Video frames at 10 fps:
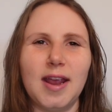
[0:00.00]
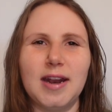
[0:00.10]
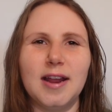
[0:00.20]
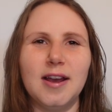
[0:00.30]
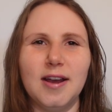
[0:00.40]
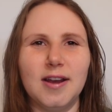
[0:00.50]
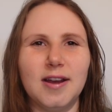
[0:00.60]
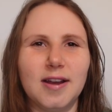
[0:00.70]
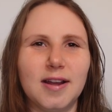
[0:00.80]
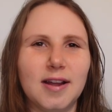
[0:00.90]
in
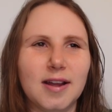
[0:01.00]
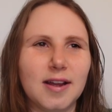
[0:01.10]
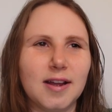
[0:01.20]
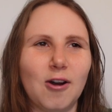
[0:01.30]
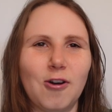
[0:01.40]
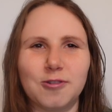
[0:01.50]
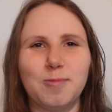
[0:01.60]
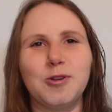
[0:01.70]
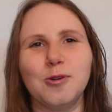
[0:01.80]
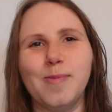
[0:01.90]
her
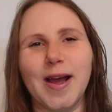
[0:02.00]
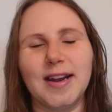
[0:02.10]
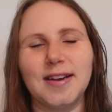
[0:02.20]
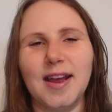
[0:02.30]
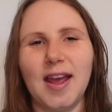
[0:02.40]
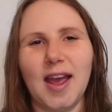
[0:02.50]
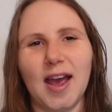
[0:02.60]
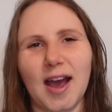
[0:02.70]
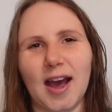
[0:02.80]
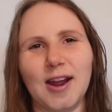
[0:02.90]
hospital bed,
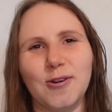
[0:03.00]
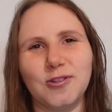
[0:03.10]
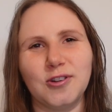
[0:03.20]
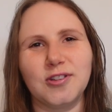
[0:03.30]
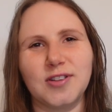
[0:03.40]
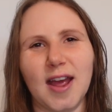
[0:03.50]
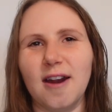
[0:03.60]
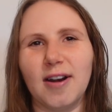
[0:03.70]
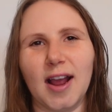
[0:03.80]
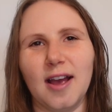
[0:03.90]
and I was just
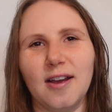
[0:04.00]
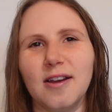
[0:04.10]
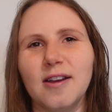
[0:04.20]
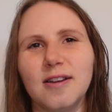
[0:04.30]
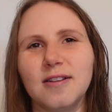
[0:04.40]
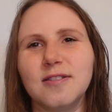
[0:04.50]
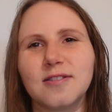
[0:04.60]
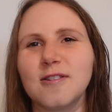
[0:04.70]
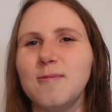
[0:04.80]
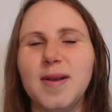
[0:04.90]
staring at her,
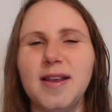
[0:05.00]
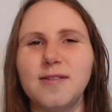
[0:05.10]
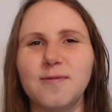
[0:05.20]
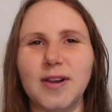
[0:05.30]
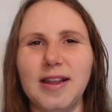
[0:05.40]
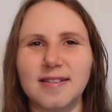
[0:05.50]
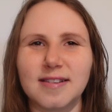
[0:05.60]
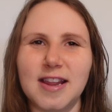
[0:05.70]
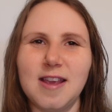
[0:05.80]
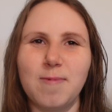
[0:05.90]
so peacefully
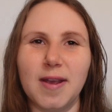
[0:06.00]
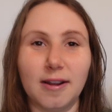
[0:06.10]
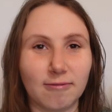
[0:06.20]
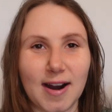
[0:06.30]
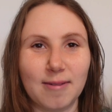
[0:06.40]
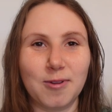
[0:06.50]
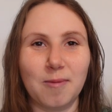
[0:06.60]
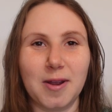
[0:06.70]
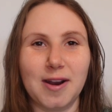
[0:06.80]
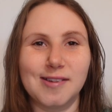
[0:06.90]
sleeping, wrapped
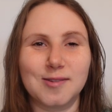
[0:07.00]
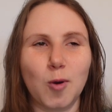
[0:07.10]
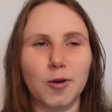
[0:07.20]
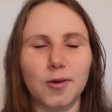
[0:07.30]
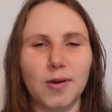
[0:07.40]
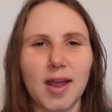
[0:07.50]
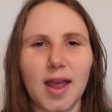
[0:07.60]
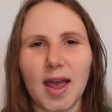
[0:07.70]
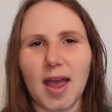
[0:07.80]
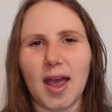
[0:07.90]
up in her swaddle.
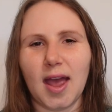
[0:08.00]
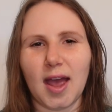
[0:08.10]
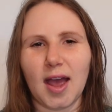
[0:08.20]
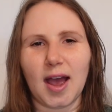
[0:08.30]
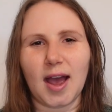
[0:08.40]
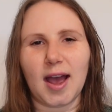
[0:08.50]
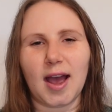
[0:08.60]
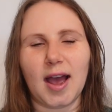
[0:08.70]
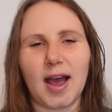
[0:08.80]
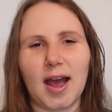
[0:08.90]

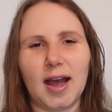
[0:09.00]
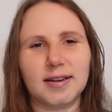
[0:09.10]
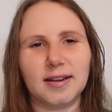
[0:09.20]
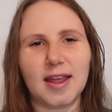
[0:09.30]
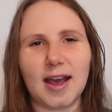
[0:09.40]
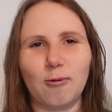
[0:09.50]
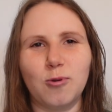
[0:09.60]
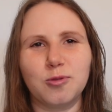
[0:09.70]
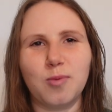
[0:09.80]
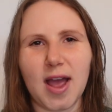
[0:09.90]
And that
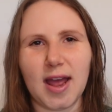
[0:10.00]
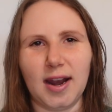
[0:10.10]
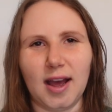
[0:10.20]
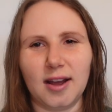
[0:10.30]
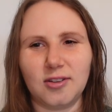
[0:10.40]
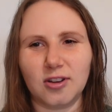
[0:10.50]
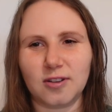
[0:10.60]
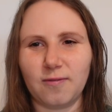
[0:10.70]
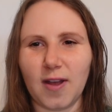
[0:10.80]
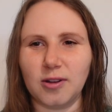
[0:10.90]
was when I
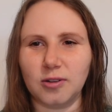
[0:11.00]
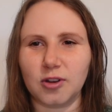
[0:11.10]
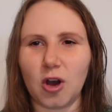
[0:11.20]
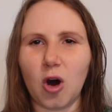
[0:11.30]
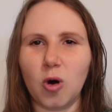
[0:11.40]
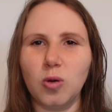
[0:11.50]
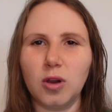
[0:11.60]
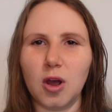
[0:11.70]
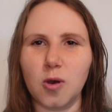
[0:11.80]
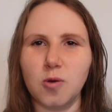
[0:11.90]
just felt a
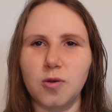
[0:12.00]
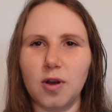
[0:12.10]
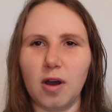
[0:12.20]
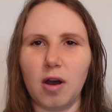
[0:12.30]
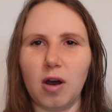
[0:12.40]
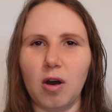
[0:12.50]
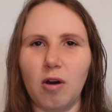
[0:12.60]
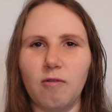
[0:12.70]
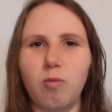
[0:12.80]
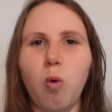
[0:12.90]
whole load
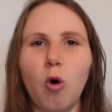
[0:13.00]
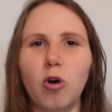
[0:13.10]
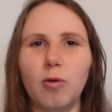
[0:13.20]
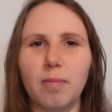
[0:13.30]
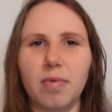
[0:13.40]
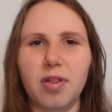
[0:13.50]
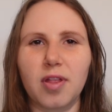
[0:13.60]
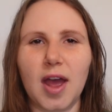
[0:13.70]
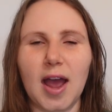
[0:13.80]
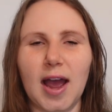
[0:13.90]
of warmth
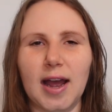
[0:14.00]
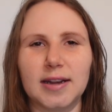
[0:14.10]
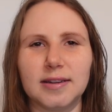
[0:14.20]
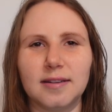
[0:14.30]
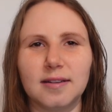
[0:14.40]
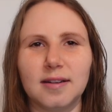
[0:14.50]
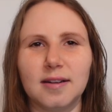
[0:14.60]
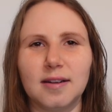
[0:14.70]
and